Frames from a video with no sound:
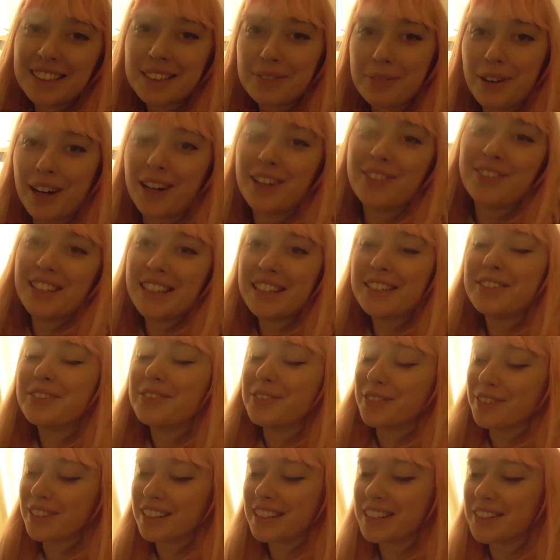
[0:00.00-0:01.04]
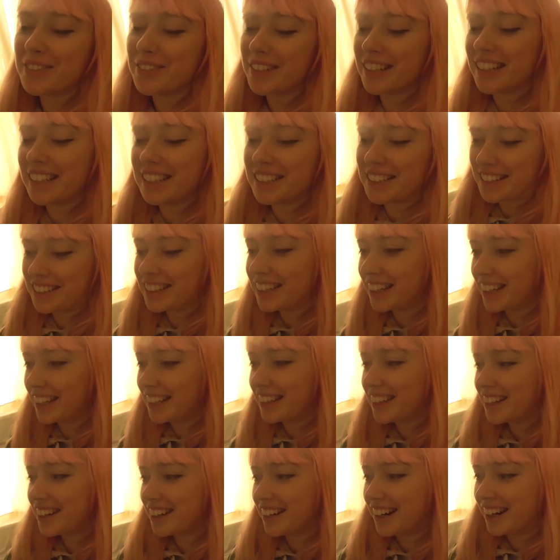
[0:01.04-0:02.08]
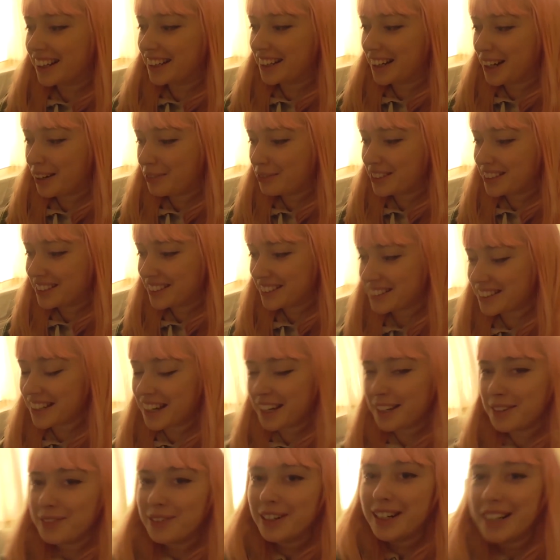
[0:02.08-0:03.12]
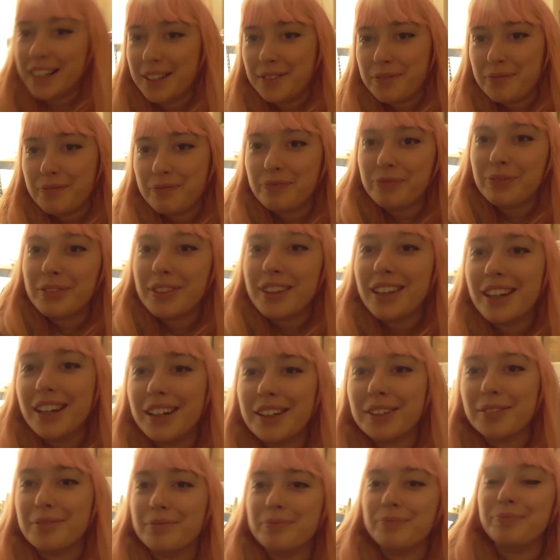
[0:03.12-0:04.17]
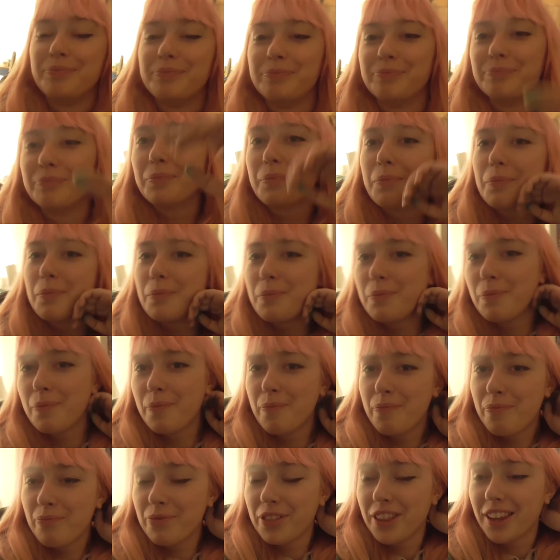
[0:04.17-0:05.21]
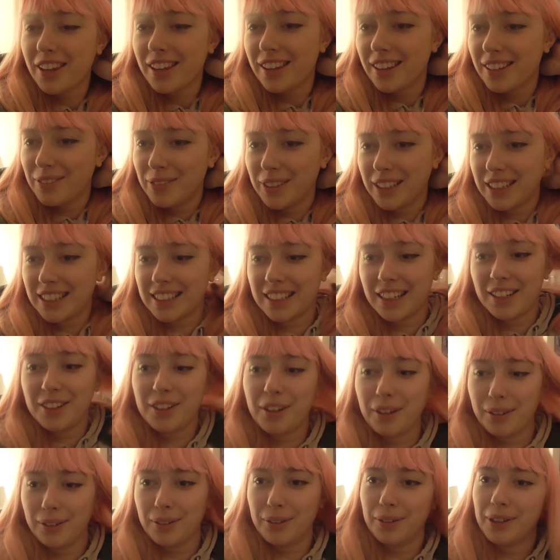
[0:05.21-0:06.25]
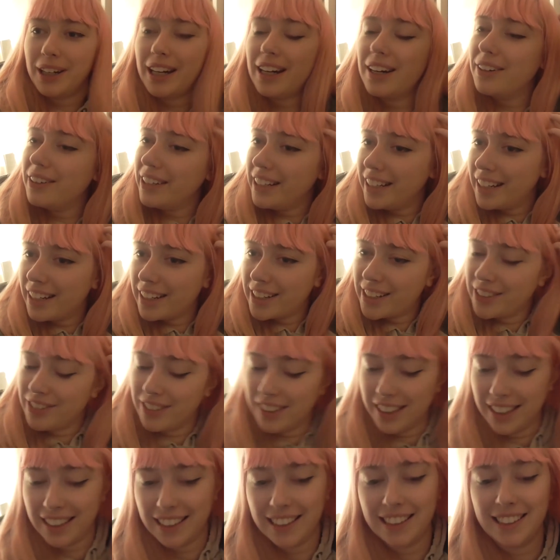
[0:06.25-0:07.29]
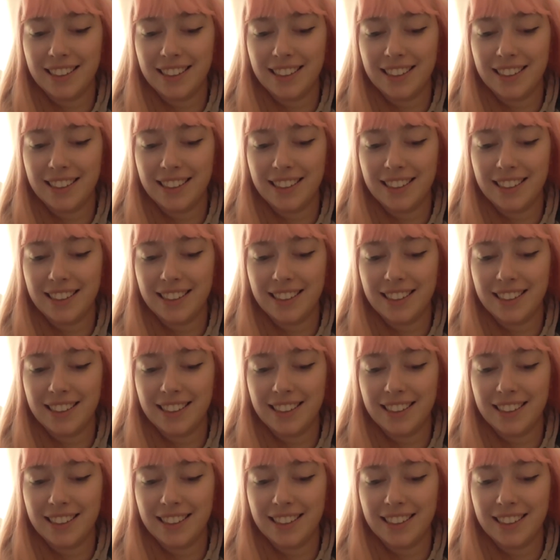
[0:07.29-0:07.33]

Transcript: there's part of me that really, really doesn't like the Cardcaptors anyway. Um, because I know how inaccurate it